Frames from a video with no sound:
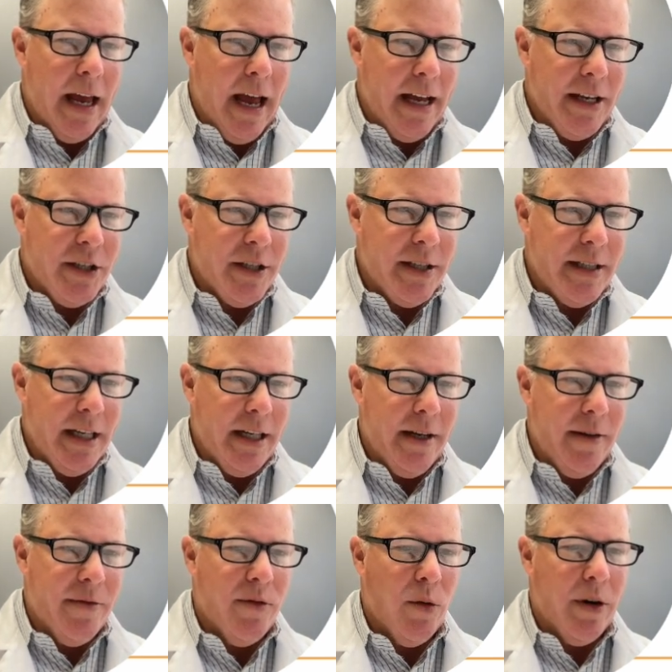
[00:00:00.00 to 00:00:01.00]

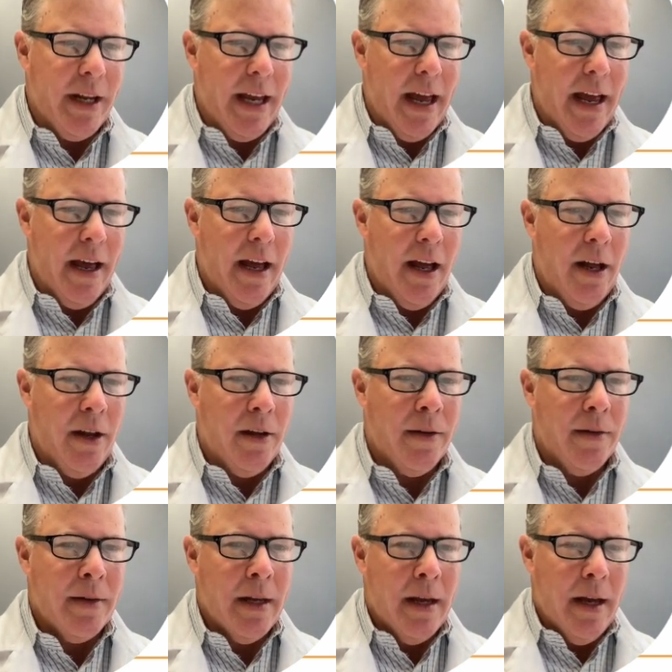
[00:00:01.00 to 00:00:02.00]
SCD40L,
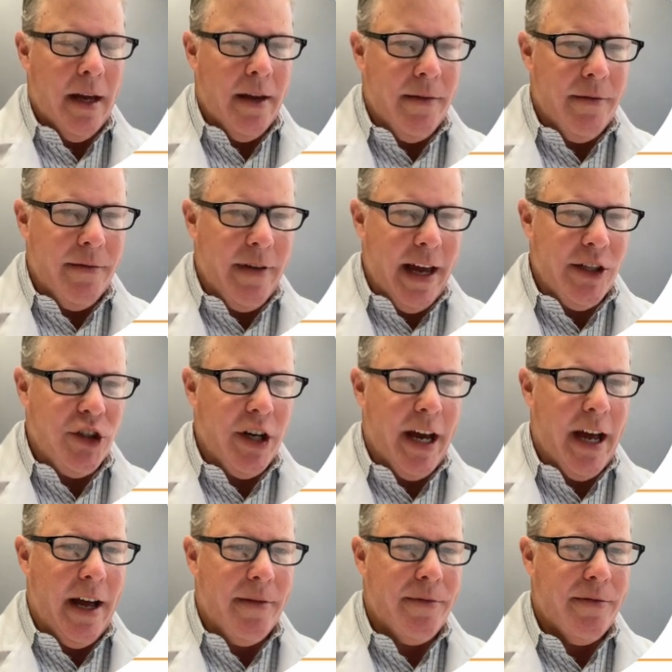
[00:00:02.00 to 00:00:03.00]
and
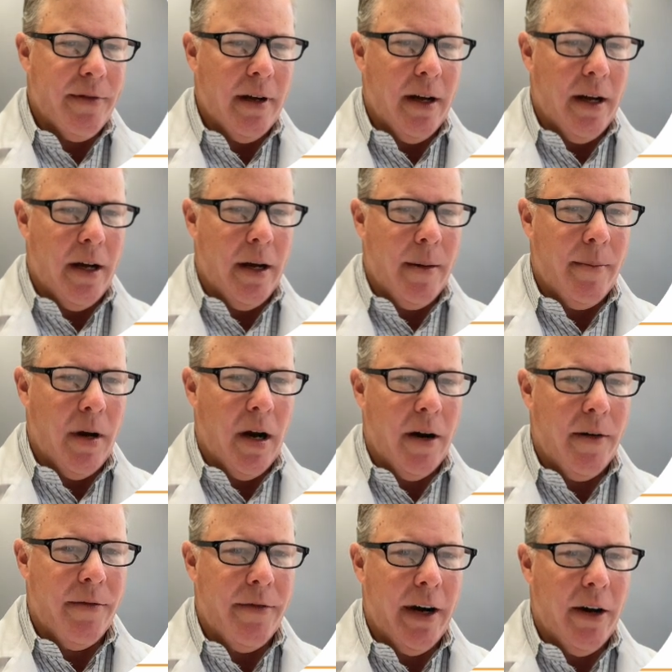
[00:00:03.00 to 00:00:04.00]
VEGF
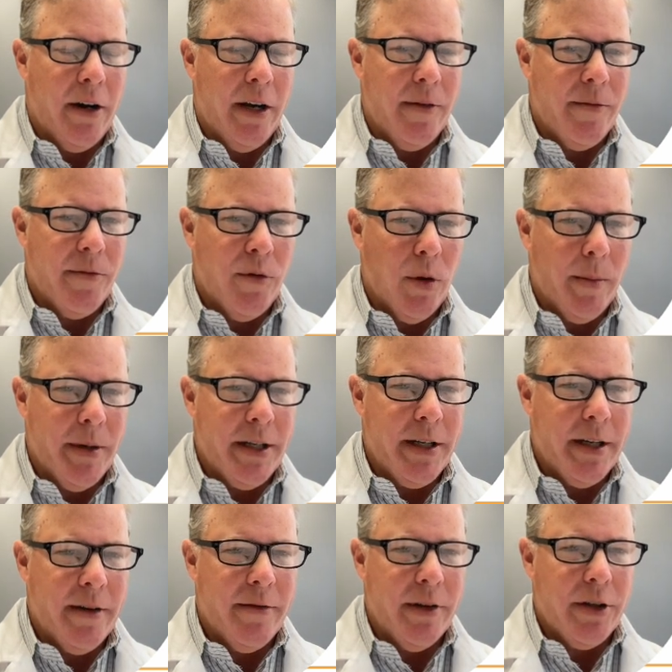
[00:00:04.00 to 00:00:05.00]
are very
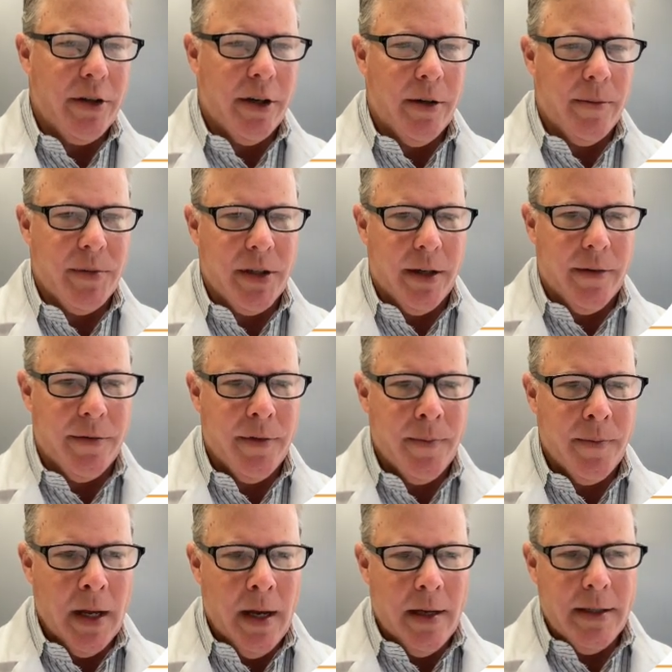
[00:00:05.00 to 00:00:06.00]
informative in terms of
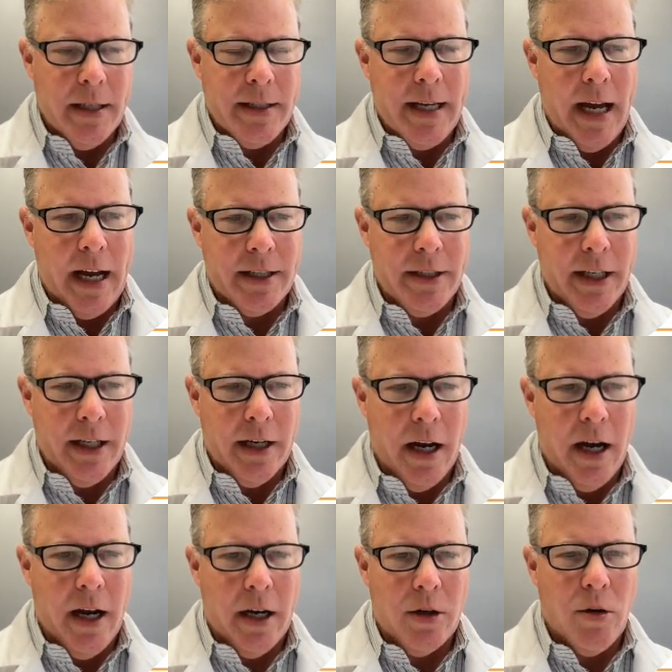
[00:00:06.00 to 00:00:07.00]
detecting
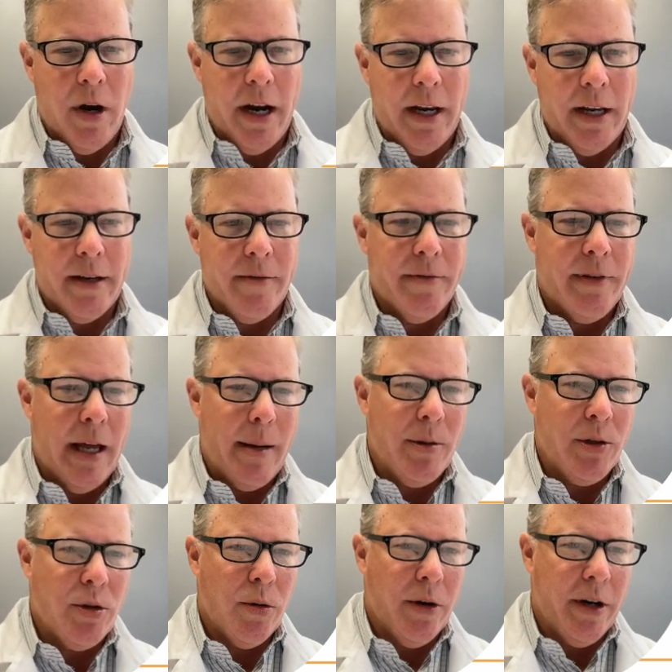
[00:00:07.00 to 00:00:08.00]
chronic
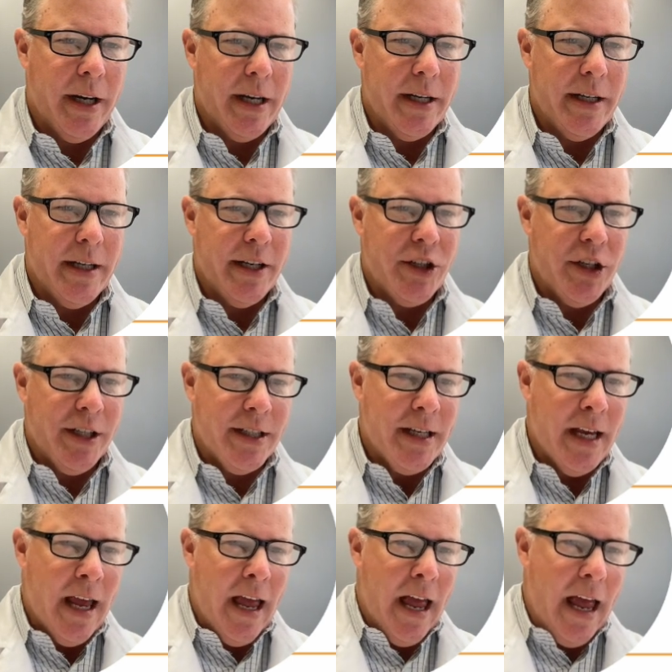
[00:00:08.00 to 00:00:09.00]
inflammatory conditions.
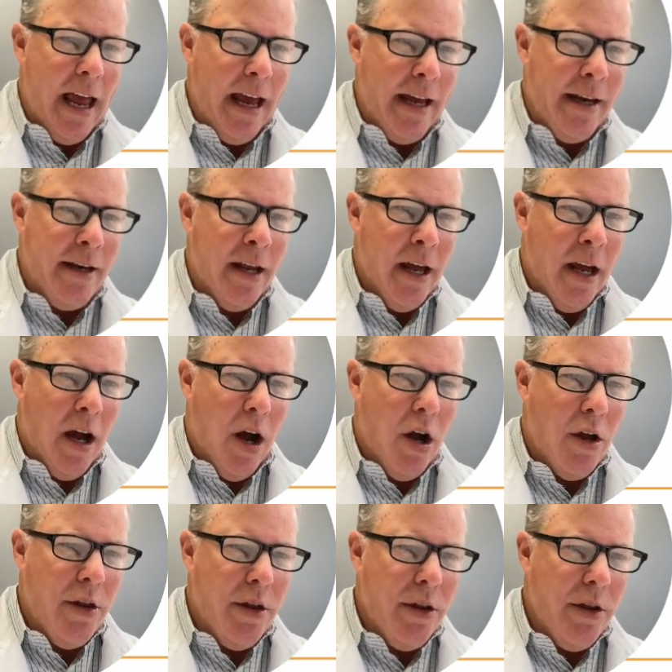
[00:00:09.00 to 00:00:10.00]
And
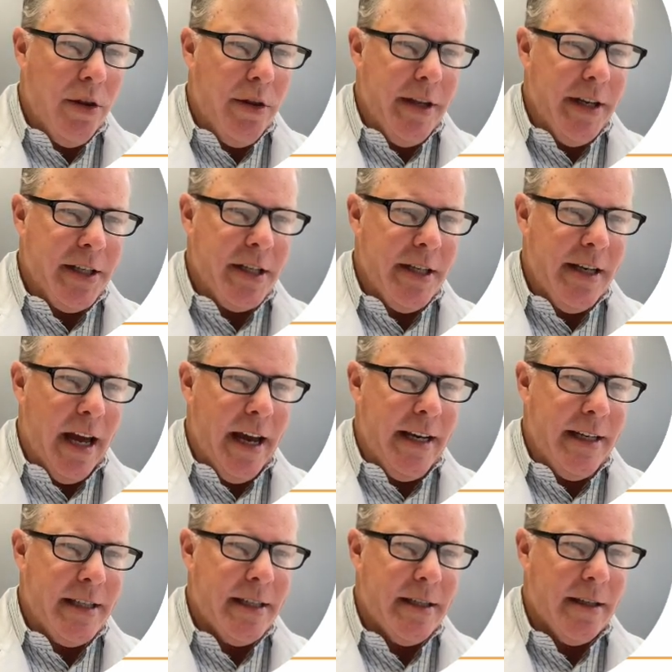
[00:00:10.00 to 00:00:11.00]
this
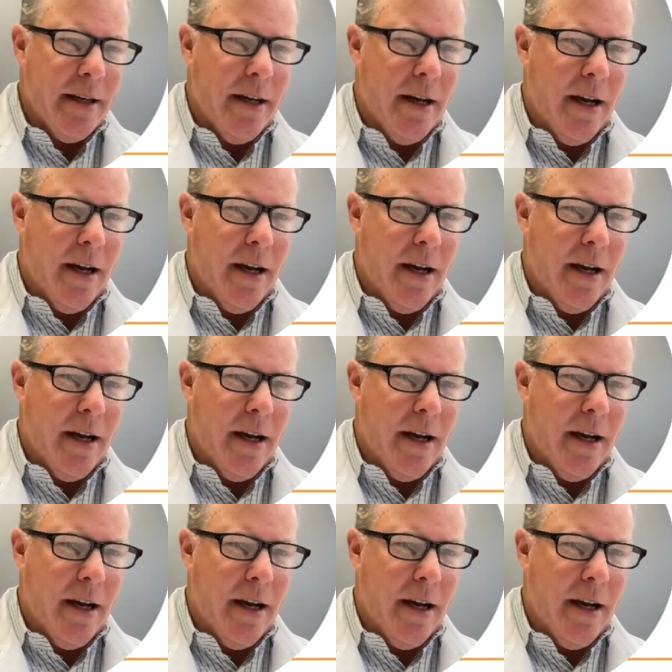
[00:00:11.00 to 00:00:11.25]
nice